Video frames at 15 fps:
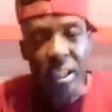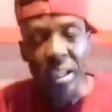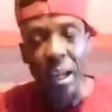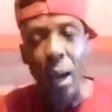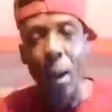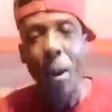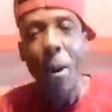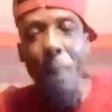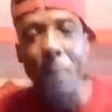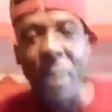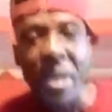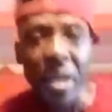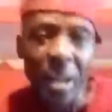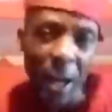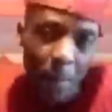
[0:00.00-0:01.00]
Killer,
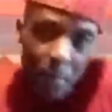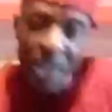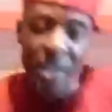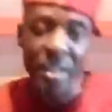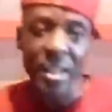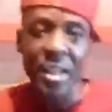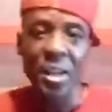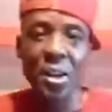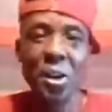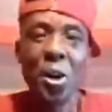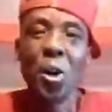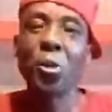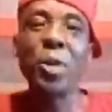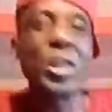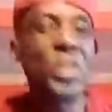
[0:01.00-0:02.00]
bigger than Beenie,
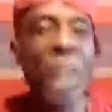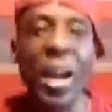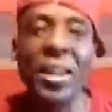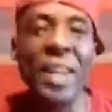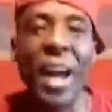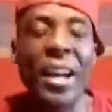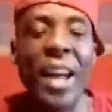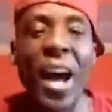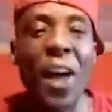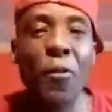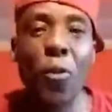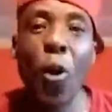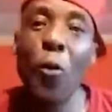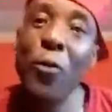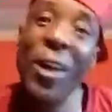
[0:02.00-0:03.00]
Richard now laugh,
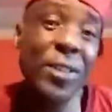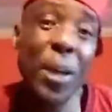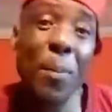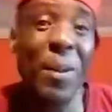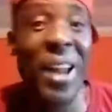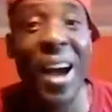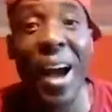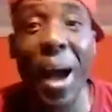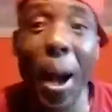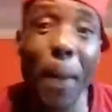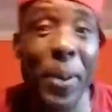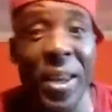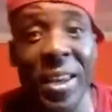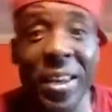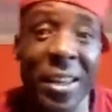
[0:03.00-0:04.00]
comfortable and
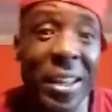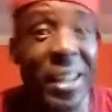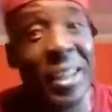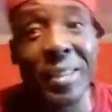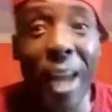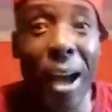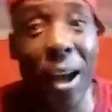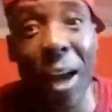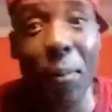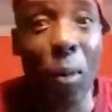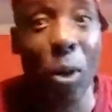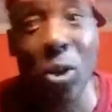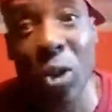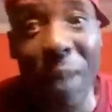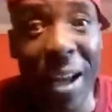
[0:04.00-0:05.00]
happy. Thank God
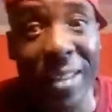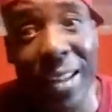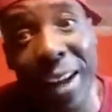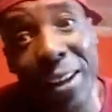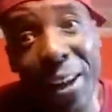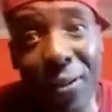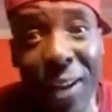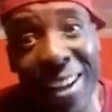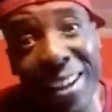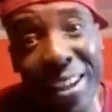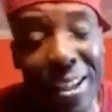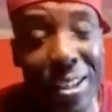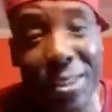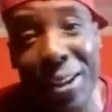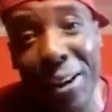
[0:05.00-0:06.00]
Buju Banton never
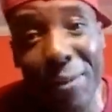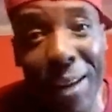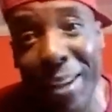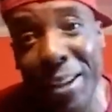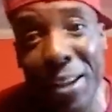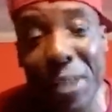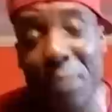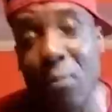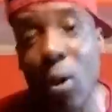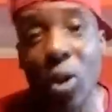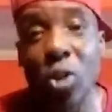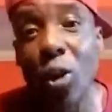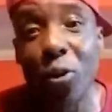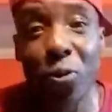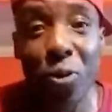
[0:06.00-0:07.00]
kill nobody.
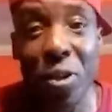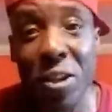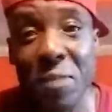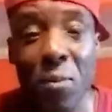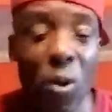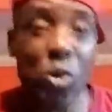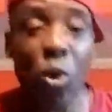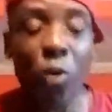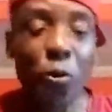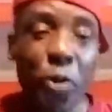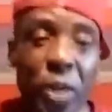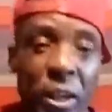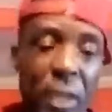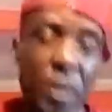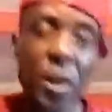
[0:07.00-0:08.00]
Buju free, Buju
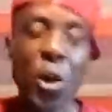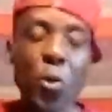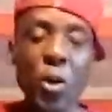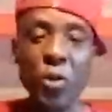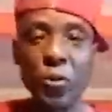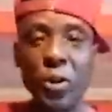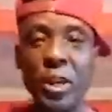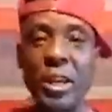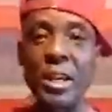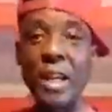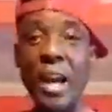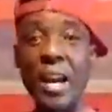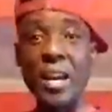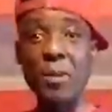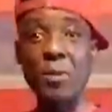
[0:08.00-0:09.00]
free, we feel
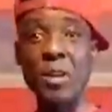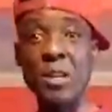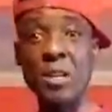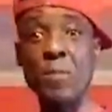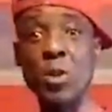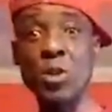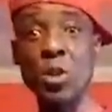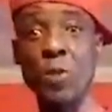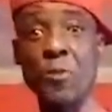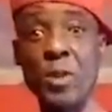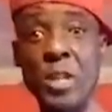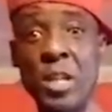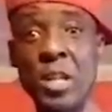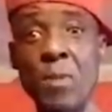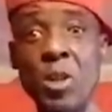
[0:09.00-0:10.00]
irie, Buju
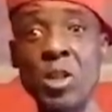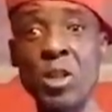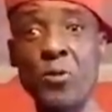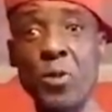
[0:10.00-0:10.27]
free, Buju